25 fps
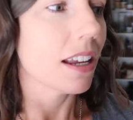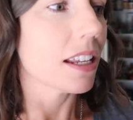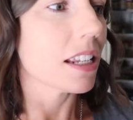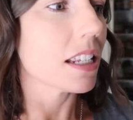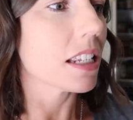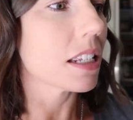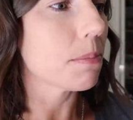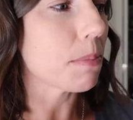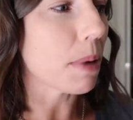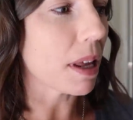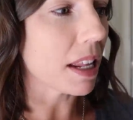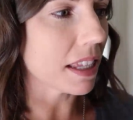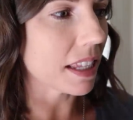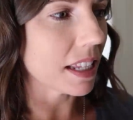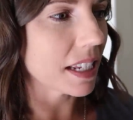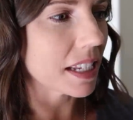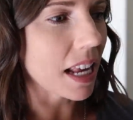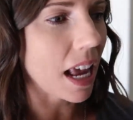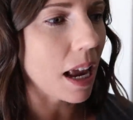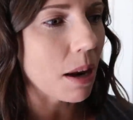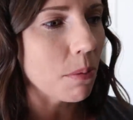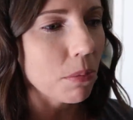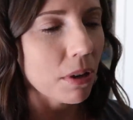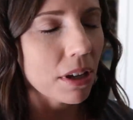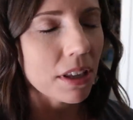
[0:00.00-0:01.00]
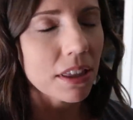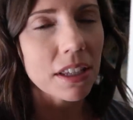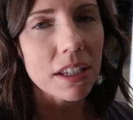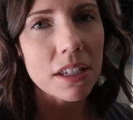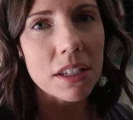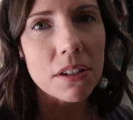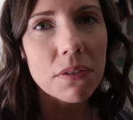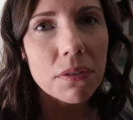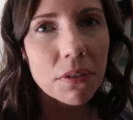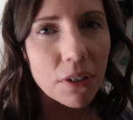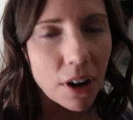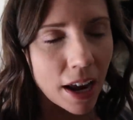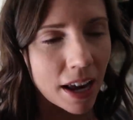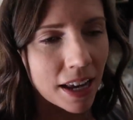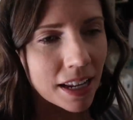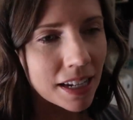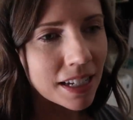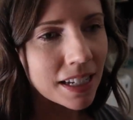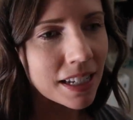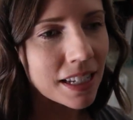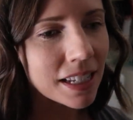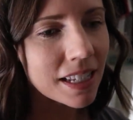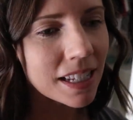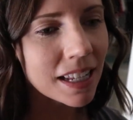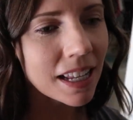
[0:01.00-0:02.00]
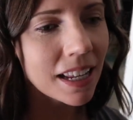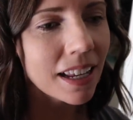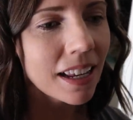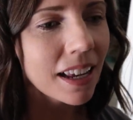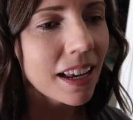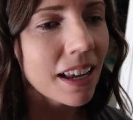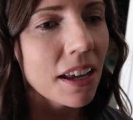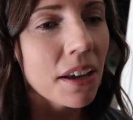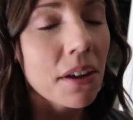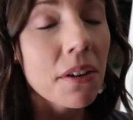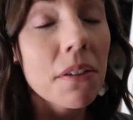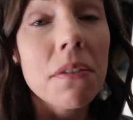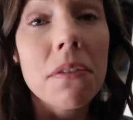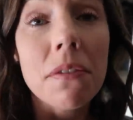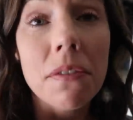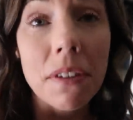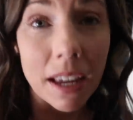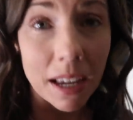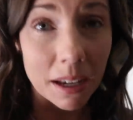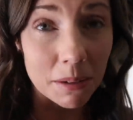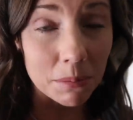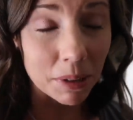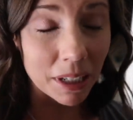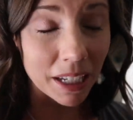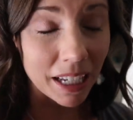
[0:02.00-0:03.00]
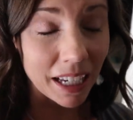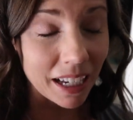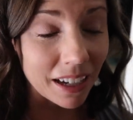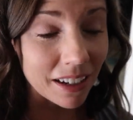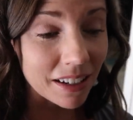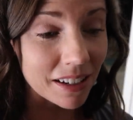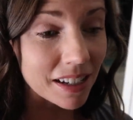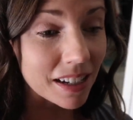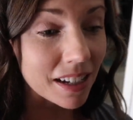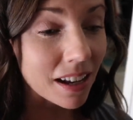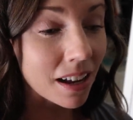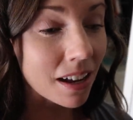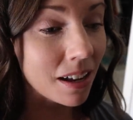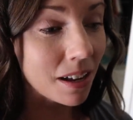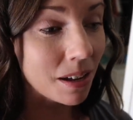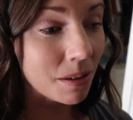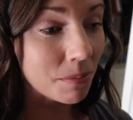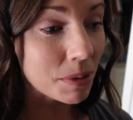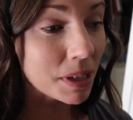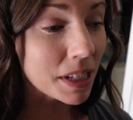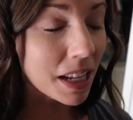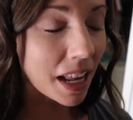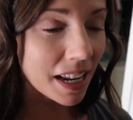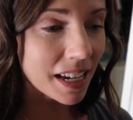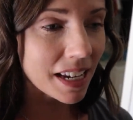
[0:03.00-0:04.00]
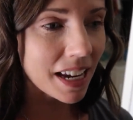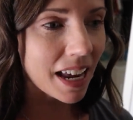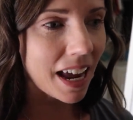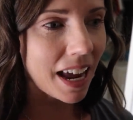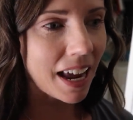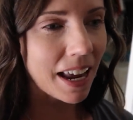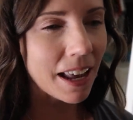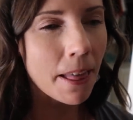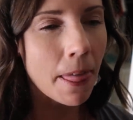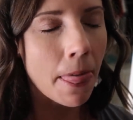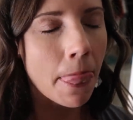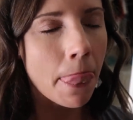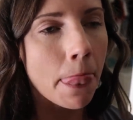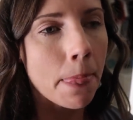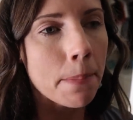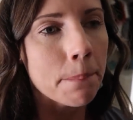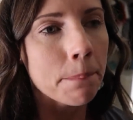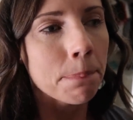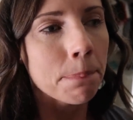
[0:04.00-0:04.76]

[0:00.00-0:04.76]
Spent the time with his friends, family on Sunday.